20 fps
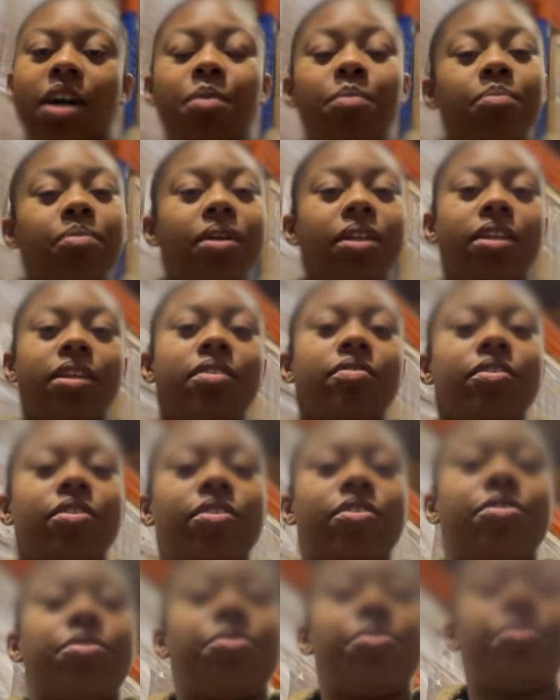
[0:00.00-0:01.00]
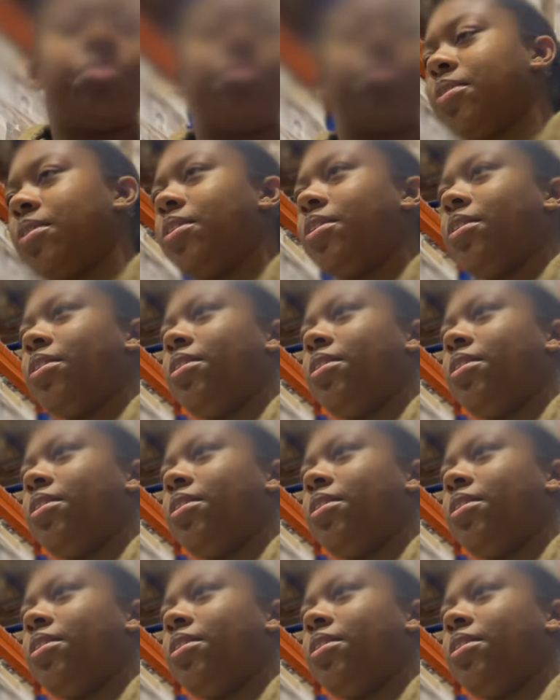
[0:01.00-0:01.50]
I'm gonna be leaving soon for